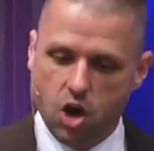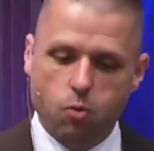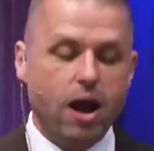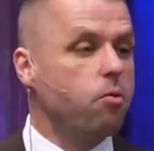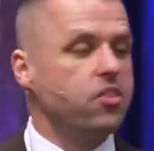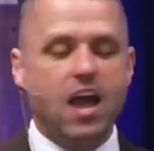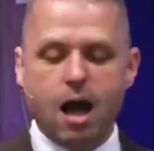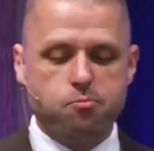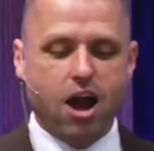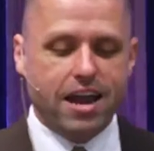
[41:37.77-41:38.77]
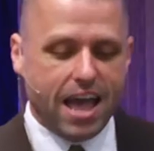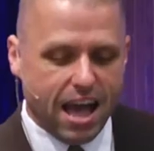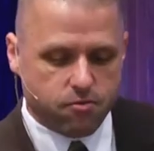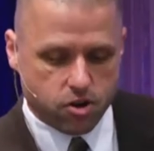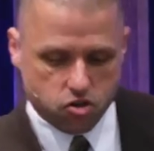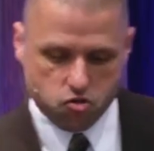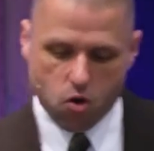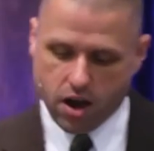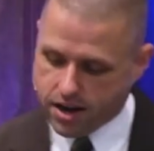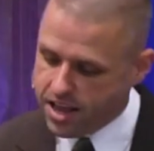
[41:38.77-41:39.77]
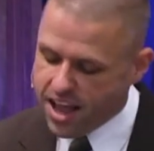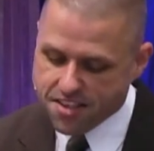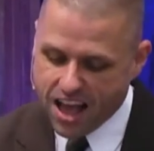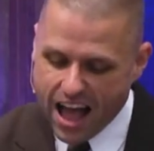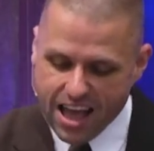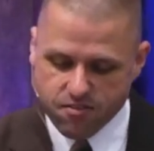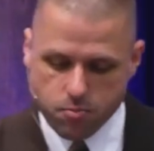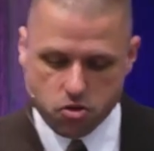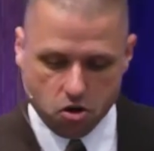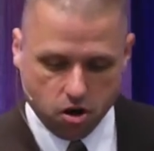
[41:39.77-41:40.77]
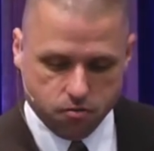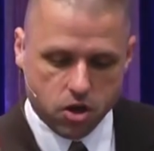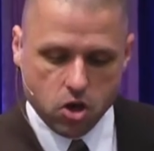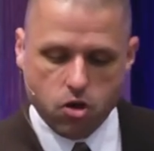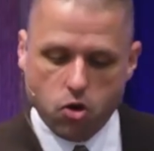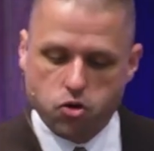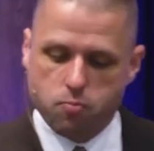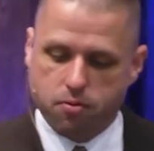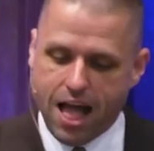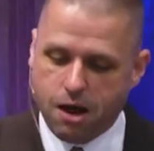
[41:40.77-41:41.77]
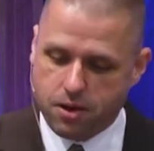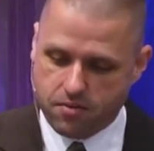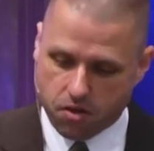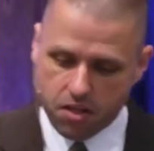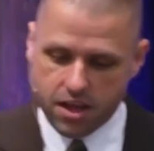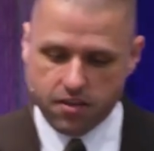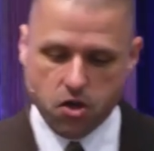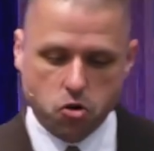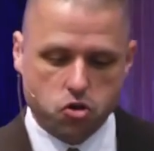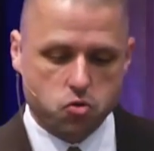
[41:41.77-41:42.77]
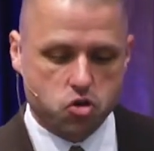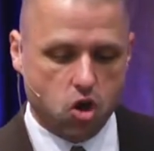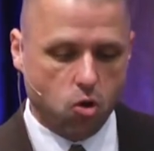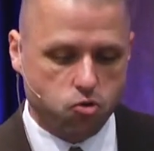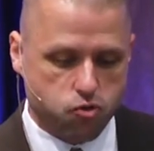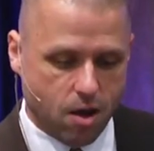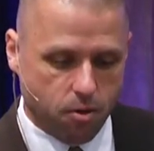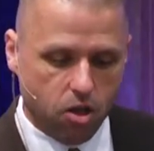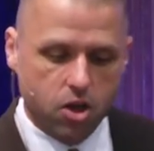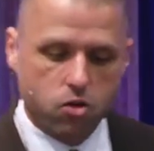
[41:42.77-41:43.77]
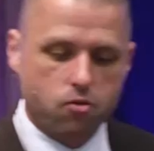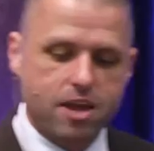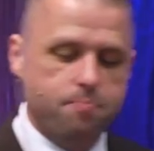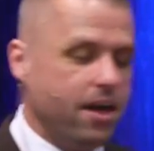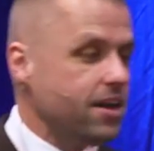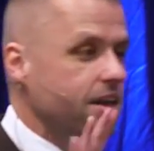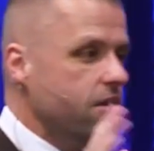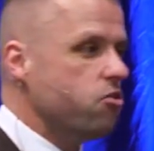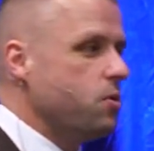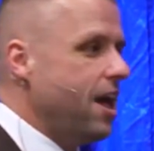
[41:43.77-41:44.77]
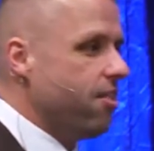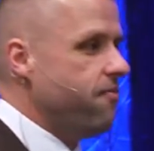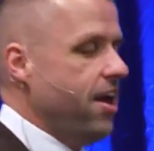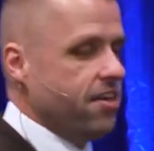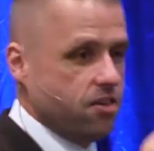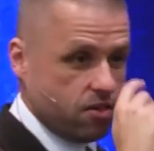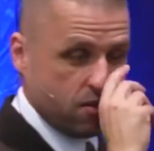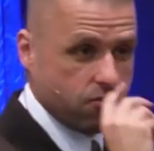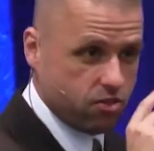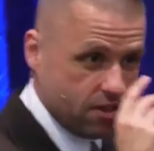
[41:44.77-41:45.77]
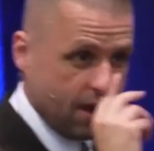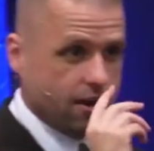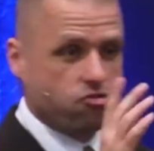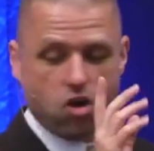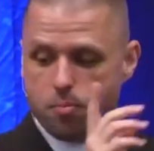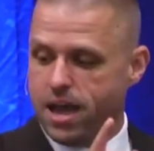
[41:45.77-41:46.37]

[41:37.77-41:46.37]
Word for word: Where were the upright ever destroyed? As I have observed, those who plow evil and those who sow trouble reap it." Here's what Eliphaz is essentially saying to Job.